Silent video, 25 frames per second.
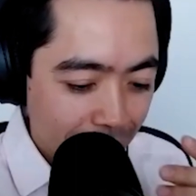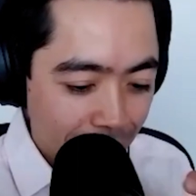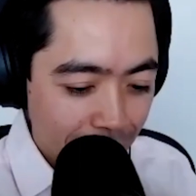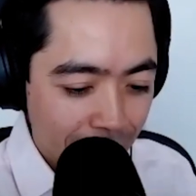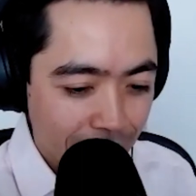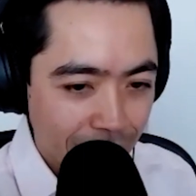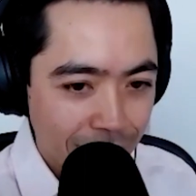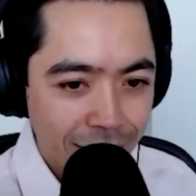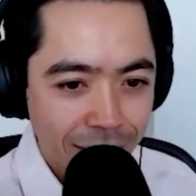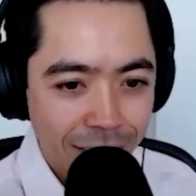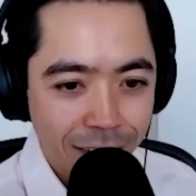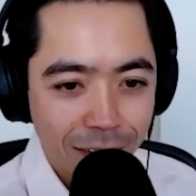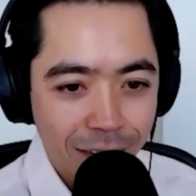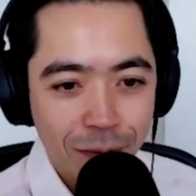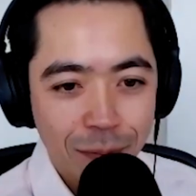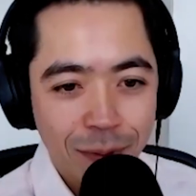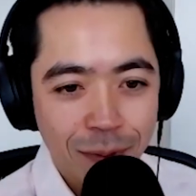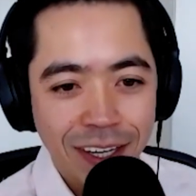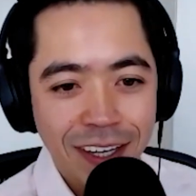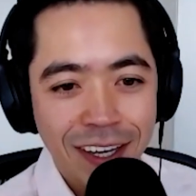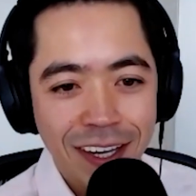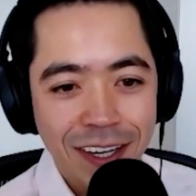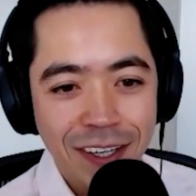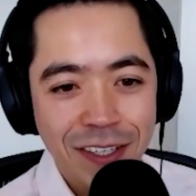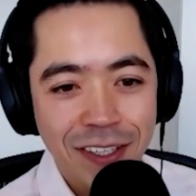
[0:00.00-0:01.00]
And I said, oh my
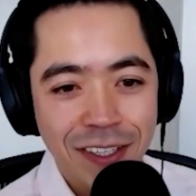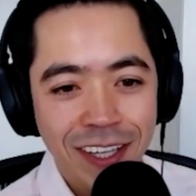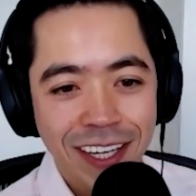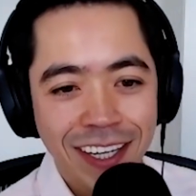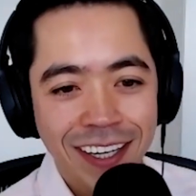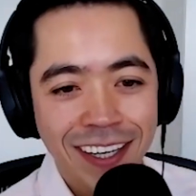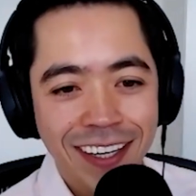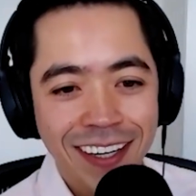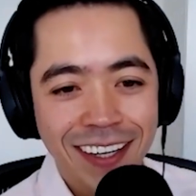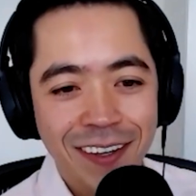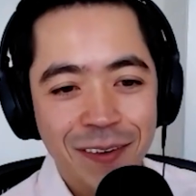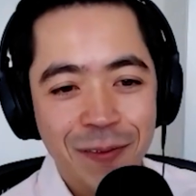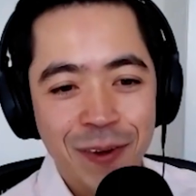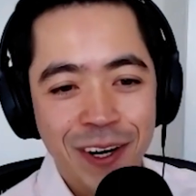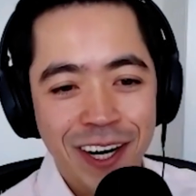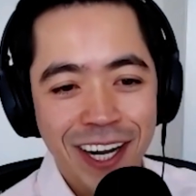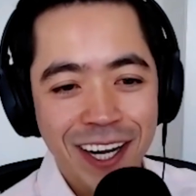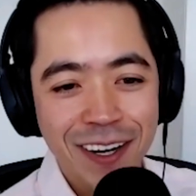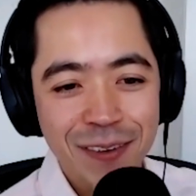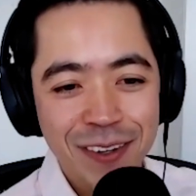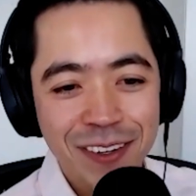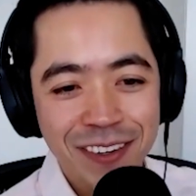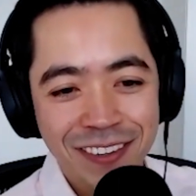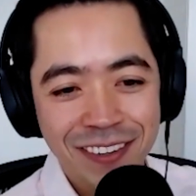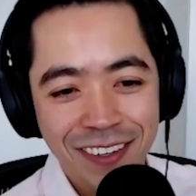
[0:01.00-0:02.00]
gosh, like when
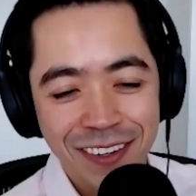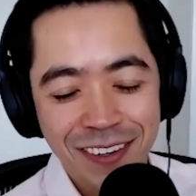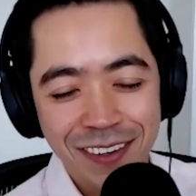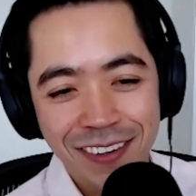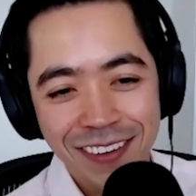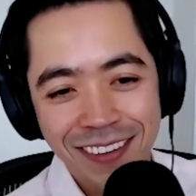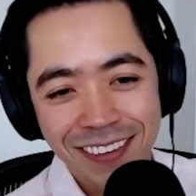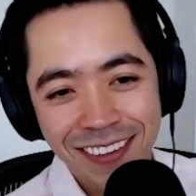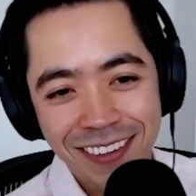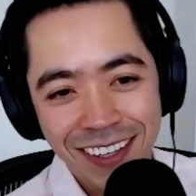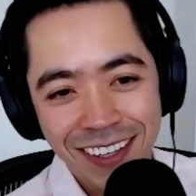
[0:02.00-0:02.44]
I was in